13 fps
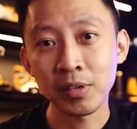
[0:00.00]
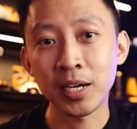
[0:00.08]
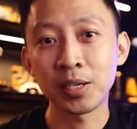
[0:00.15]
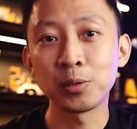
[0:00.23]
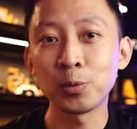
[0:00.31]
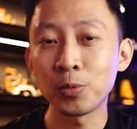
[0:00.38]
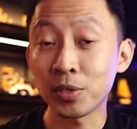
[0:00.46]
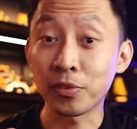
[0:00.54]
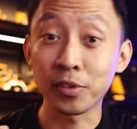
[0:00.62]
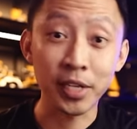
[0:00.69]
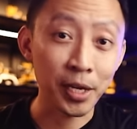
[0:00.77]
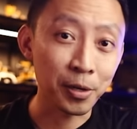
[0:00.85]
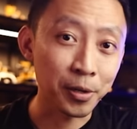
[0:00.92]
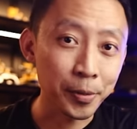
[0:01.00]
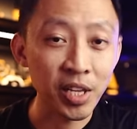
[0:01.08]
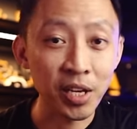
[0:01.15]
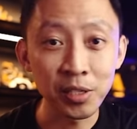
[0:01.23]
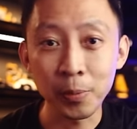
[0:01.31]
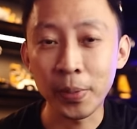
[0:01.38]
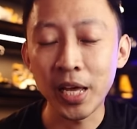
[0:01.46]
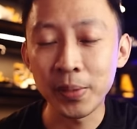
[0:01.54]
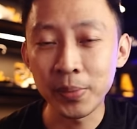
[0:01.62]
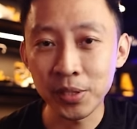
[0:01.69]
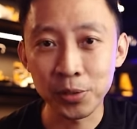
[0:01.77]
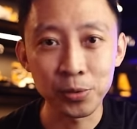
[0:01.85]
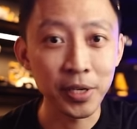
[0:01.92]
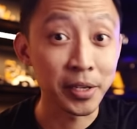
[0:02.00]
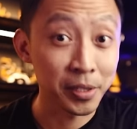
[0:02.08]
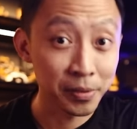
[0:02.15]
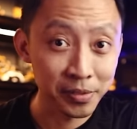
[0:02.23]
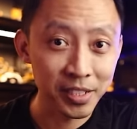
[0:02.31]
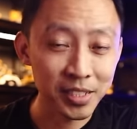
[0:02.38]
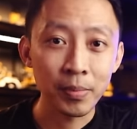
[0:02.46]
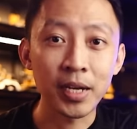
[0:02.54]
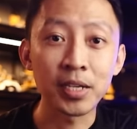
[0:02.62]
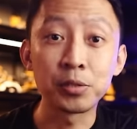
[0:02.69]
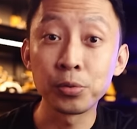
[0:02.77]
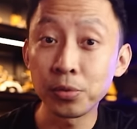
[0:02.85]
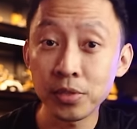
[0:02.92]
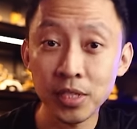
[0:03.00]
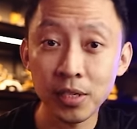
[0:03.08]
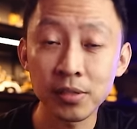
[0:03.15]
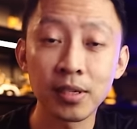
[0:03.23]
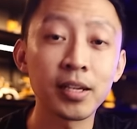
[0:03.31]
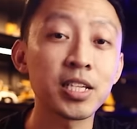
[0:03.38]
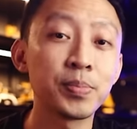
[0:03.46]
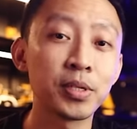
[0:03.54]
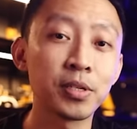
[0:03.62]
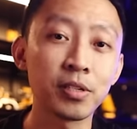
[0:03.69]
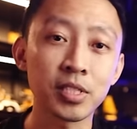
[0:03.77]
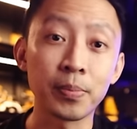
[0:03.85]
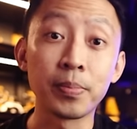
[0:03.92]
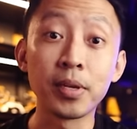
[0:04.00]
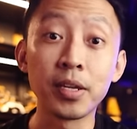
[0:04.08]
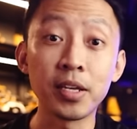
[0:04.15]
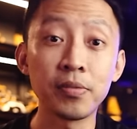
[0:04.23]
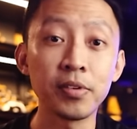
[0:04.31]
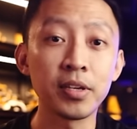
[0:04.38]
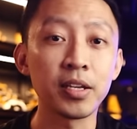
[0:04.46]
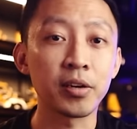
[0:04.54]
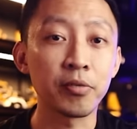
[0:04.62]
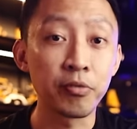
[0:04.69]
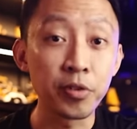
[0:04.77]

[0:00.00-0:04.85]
Right, I don't work for nitecore. They are not paying me to do any of this, but I do sell their lights because I believe in their